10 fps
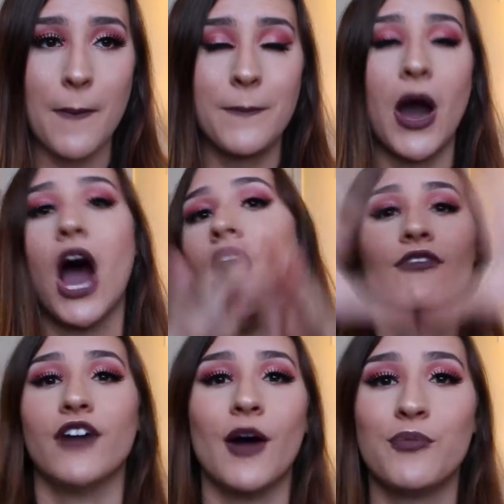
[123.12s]

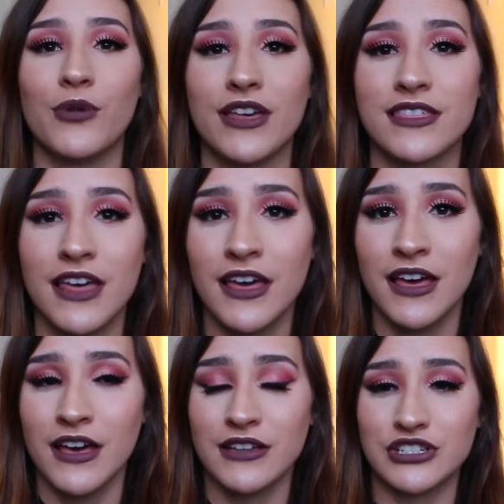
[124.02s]
puff up with
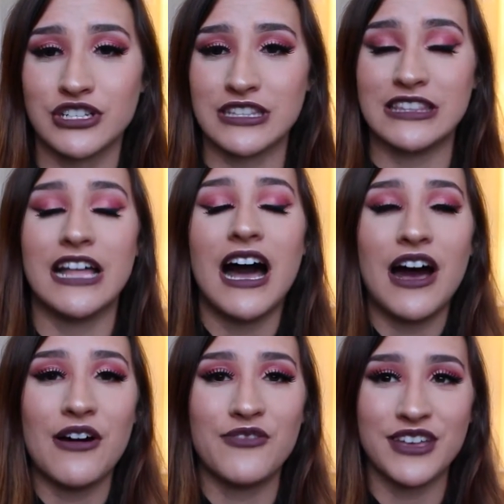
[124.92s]
just
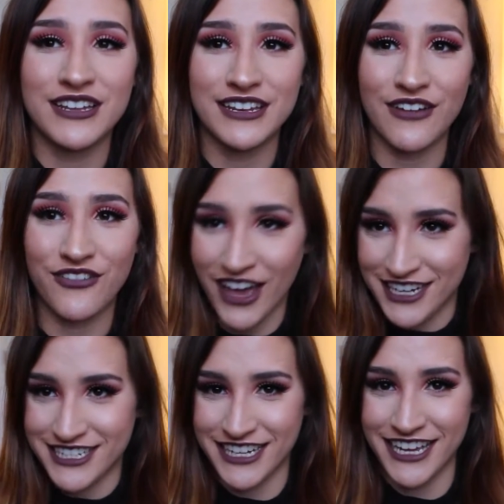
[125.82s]
love and
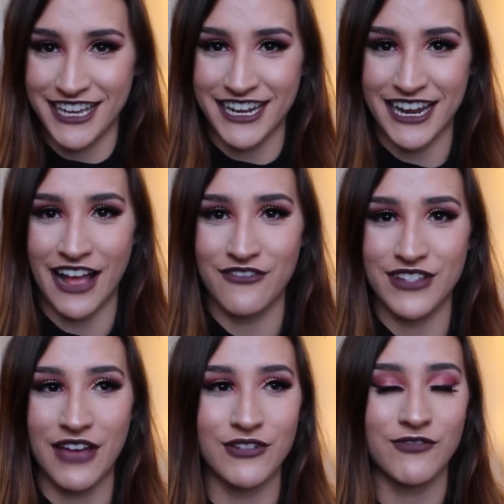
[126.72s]
affection, and I've
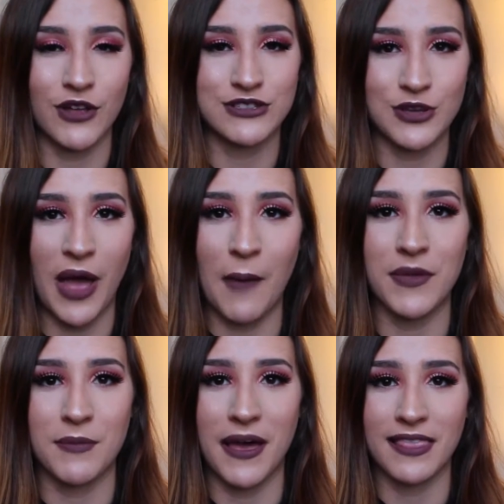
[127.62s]
never felt so
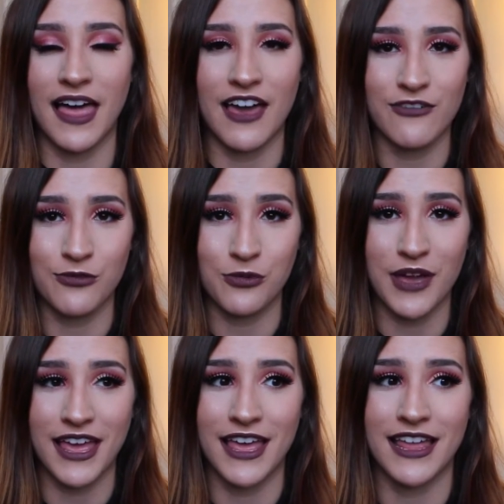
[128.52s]
happy in my life,
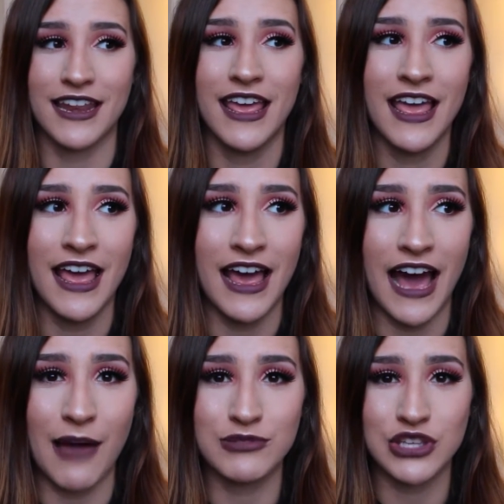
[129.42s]
and
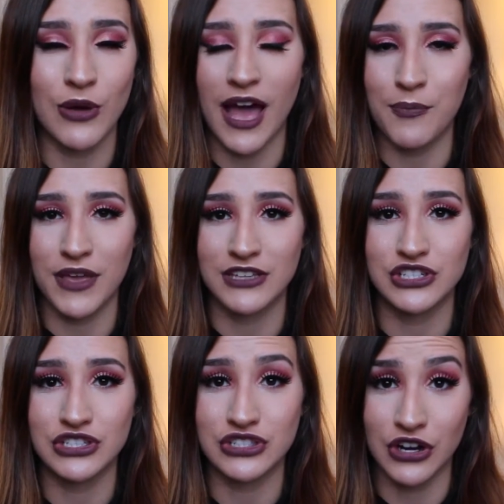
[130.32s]
I'm so happy I
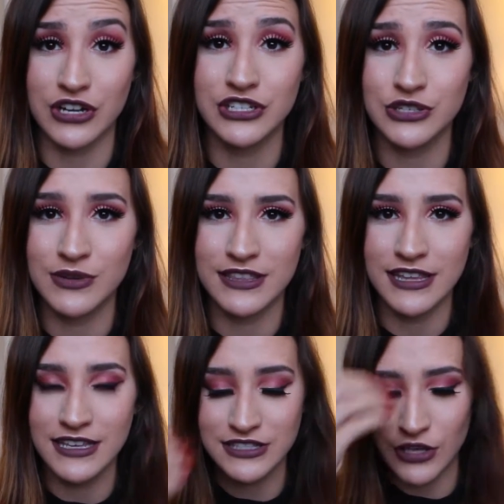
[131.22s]
just started doing
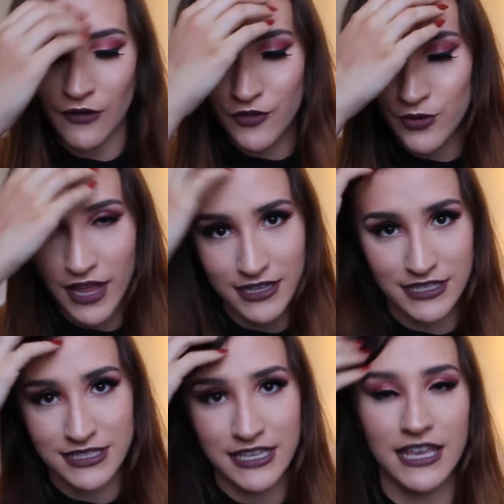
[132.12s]
this. So if you would like
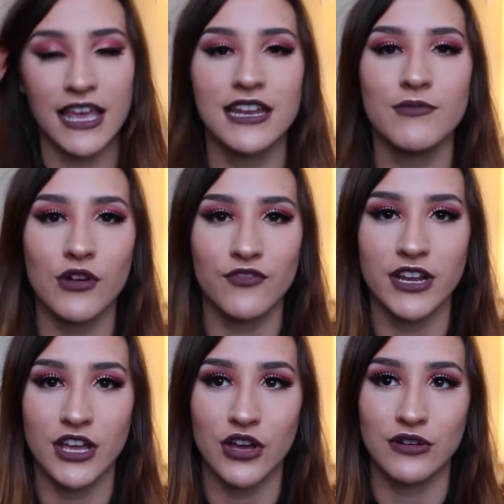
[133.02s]
to see any more
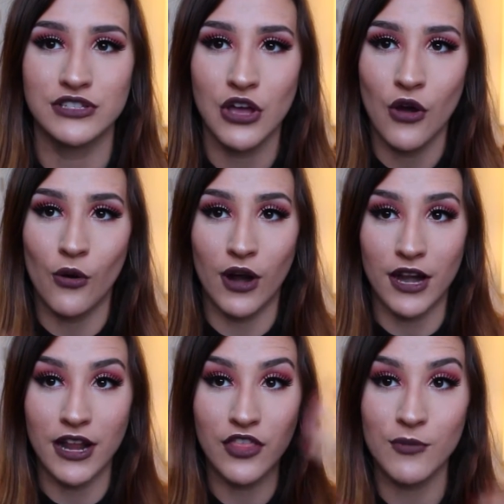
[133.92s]
videos or
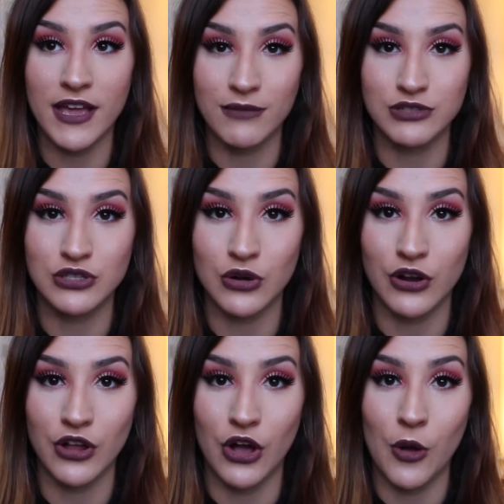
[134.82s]
another makeup
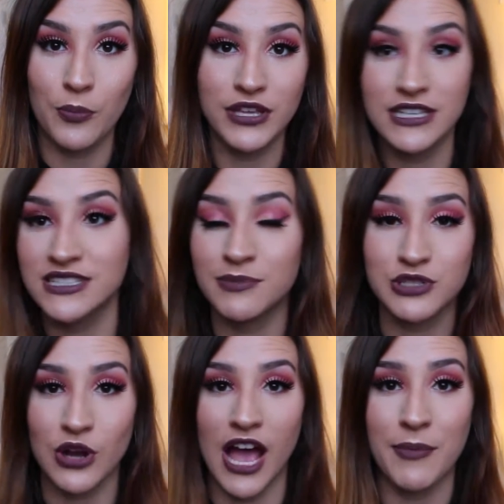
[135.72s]
tutorial, please
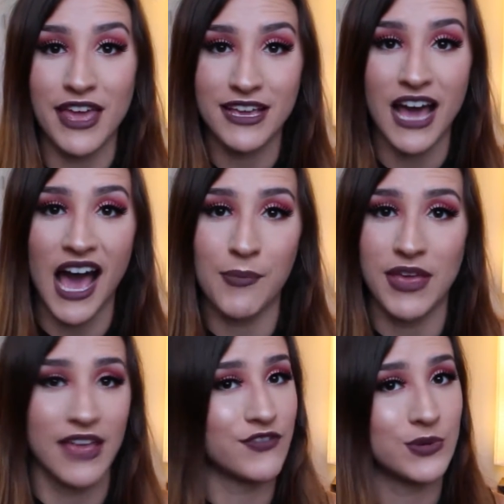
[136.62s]
subscribe and
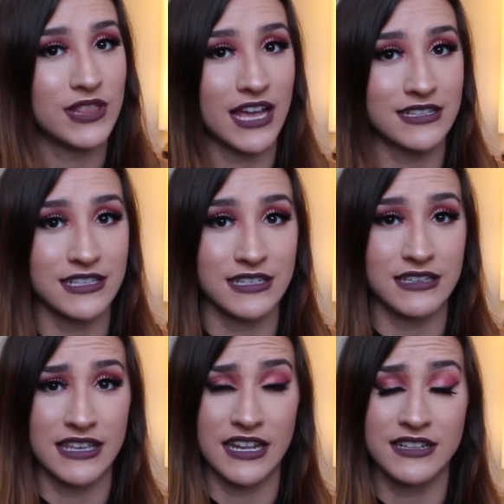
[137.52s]
comment if you would like
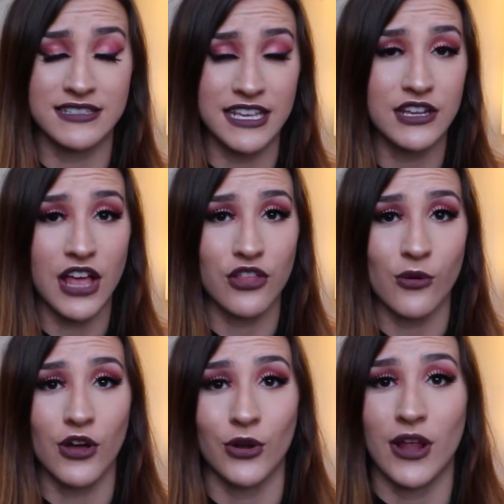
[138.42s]
to see another
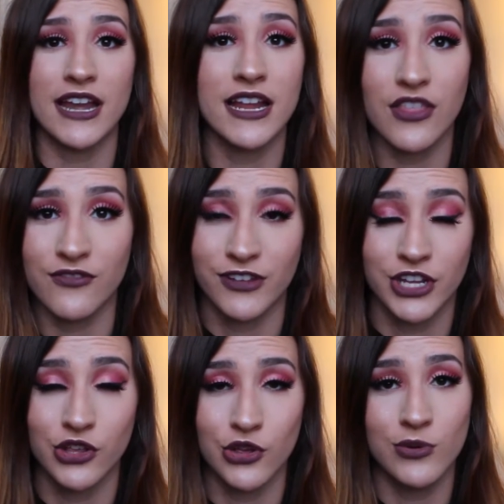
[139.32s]
one or any other
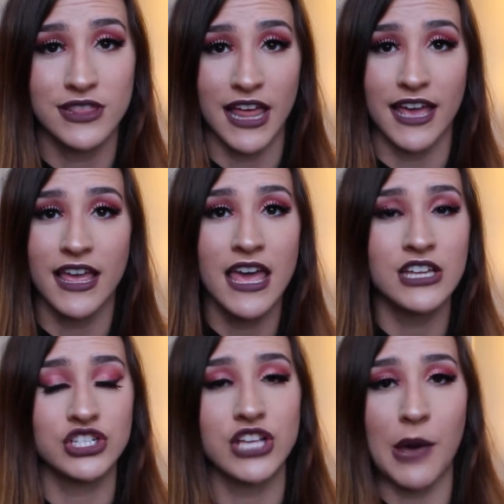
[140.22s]
video you would like.
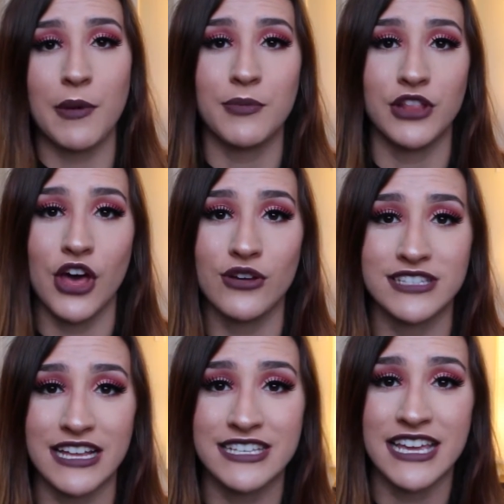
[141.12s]
Just comment below
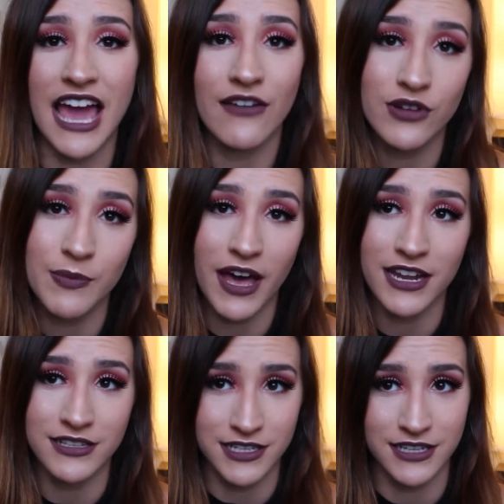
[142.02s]
because I take
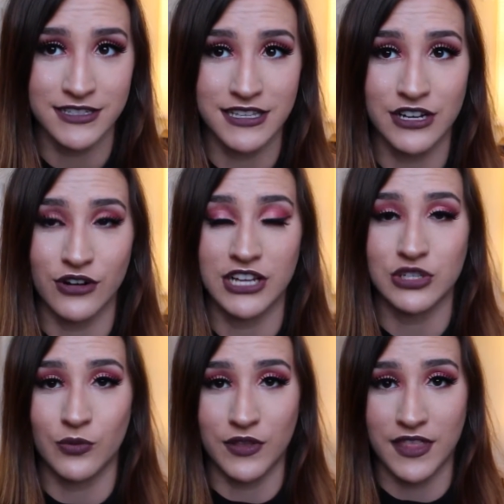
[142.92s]
everybody into
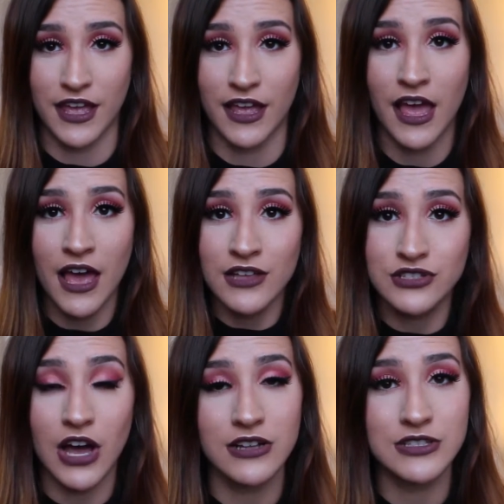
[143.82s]
consideration when they
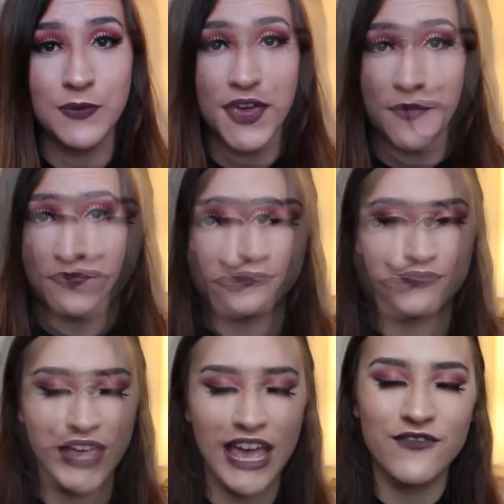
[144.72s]
talk to me.
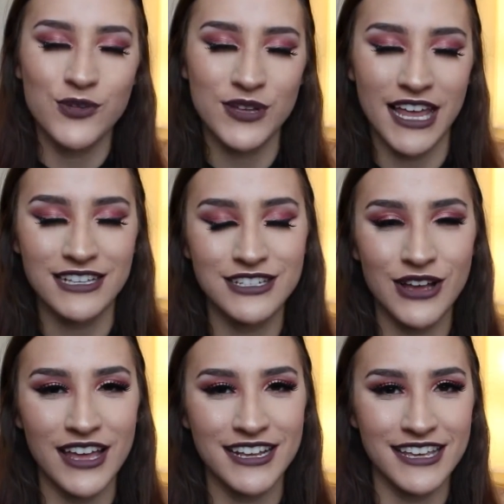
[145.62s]
If you would like to
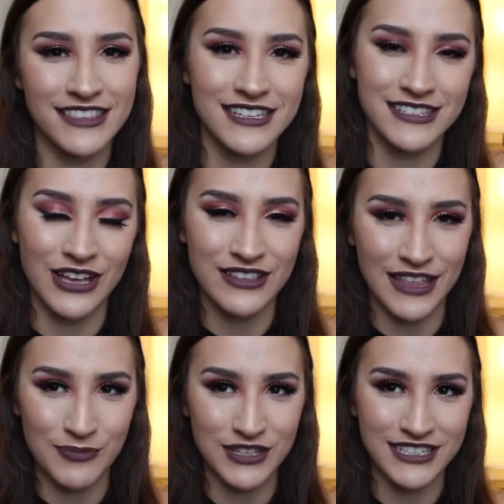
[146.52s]
know how to get this look,
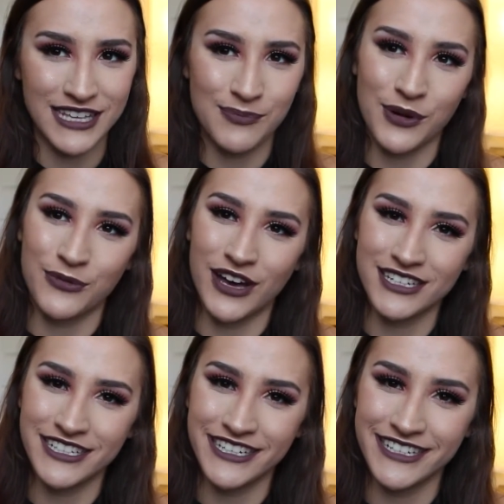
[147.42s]
then please keep on
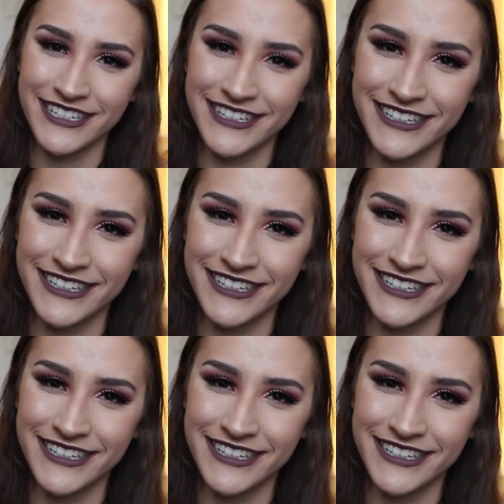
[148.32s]
watching.